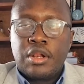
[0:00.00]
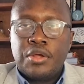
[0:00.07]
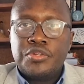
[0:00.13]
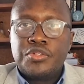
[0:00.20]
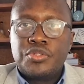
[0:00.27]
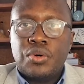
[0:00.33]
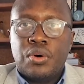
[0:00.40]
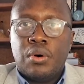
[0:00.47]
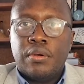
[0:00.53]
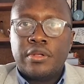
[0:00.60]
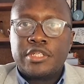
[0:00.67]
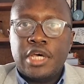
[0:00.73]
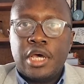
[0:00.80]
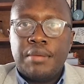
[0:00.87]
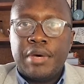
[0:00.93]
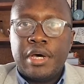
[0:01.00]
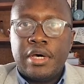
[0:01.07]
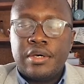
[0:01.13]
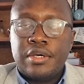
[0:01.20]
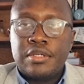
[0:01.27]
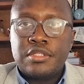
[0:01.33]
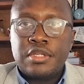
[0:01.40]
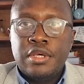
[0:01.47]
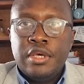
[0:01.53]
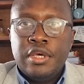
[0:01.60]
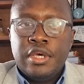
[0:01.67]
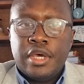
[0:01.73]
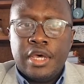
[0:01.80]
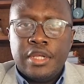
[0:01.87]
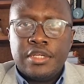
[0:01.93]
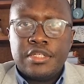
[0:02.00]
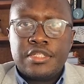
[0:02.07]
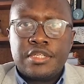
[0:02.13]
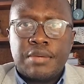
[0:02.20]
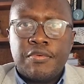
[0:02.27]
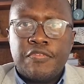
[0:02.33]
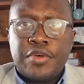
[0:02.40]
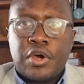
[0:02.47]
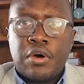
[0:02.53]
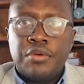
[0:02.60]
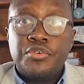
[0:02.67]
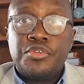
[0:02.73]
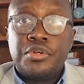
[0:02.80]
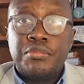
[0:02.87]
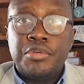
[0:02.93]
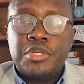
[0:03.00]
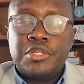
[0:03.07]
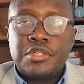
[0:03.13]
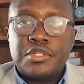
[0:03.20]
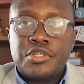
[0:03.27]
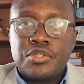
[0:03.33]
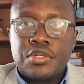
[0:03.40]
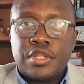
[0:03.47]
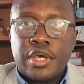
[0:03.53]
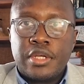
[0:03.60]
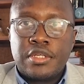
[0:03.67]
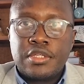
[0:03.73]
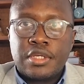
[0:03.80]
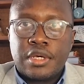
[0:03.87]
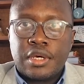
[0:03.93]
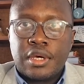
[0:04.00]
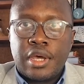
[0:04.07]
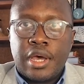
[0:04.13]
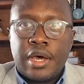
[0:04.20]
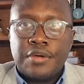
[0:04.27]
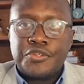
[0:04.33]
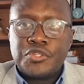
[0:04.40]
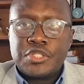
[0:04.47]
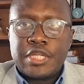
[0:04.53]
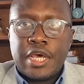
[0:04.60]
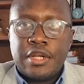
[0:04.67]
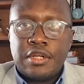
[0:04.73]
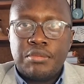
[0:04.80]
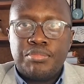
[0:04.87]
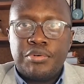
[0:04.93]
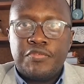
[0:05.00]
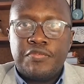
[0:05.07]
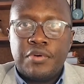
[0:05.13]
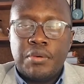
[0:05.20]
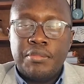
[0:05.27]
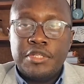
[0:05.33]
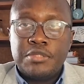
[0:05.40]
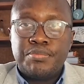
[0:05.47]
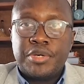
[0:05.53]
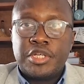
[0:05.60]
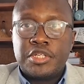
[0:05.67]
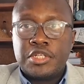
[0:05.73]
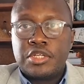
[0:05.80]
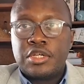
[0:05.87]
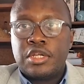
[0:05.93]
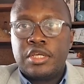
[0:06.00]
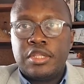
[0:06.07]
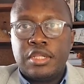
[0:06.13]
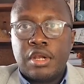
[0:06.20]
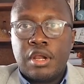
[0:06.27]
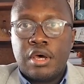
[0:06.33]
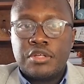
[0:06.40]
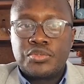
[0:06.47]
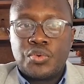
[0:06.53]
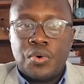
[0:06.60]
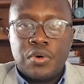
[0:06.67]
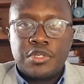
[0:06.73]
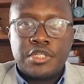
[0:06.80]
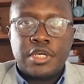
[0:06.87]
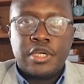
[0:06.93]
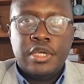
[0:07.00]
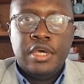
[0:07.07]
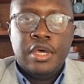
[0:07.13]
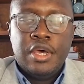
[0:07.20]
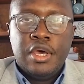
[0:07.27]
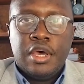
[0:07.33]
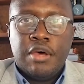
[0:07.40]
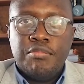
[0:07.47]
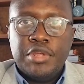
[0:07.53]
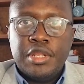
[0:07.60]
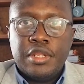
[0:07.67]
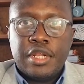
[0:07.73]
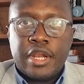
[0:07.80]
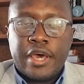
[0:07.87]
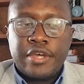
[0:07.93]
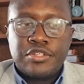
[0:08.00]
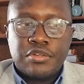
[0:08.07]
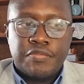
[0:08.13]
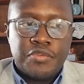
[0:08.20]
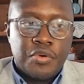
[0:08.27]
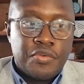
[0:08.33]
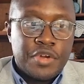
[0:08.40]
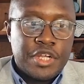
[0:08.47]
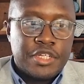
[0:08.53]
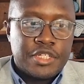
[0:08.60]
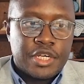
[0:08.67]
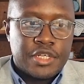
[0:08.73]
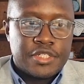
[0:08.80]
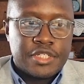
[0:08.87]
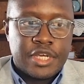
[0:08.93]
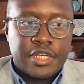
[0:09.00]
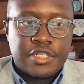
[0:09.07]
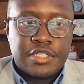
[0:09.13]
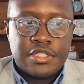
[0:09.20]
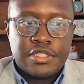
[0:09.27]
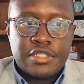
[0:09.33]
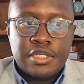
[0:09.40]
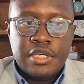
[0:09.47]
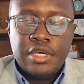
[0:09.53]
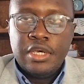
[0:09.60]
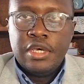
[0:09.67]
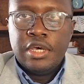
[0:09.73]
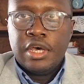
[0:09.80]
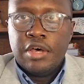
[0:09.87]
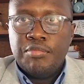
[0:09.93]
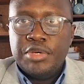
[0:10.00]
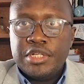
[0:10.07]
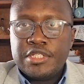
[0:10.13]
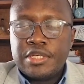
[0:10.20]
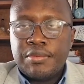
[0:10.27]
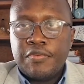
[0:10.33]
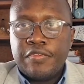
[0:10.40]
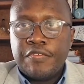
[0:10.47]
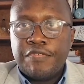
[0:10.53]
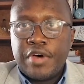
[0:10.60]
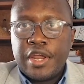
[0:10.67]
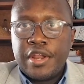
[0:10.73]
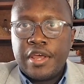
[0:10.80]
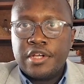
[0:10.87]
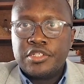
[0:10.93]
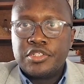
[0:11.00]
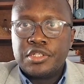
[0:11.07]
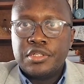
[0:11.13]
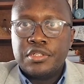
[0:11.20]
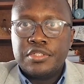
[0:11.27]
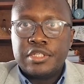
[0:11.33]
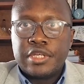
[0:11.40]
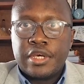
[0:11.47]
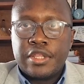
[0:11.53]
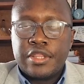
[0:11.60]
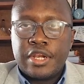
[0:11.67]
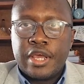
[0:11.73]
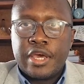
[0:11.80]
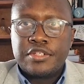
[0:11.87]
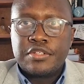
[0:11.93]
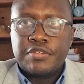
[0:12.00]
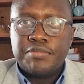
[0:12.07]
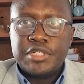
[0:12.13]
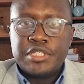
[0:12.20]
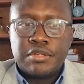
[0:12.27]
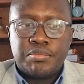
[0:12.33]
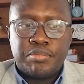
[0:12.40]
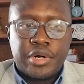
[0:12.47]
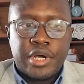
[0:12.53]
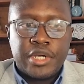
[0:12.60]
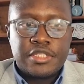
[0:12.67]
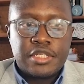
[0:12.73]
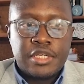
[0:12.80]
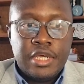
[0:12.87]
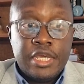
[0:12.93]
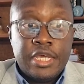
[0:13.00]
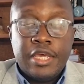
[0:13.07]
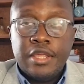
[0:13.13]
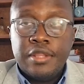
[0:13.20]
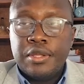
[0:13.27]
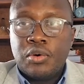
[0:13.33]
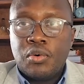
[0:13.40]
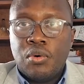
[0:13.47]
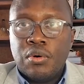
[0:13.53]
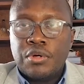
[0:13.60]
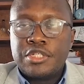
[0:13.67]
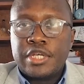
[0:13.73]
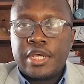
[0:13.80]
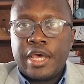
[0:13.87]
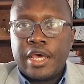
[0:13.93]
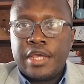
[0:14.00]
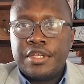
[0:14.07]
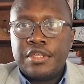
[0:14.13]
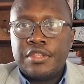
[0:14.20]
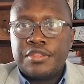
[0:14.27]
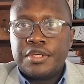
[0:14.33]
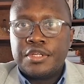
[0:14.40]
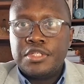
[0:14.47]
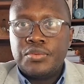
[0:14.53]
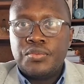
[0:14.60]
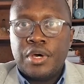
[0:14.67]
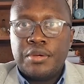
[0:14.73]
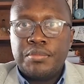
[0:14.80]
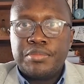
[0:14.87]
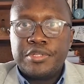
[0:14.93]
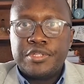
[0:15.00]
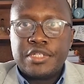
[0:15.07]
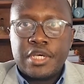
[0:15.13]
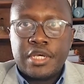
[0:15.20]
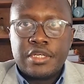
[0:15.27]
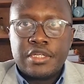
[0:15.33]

close to all-time highs. And some of the contributors to that outstanding performance, particularly in the last quarter, have been the likes of your retail sectors, have been some of the financials, the likes of Mr. Price, in the quarter adding 31%,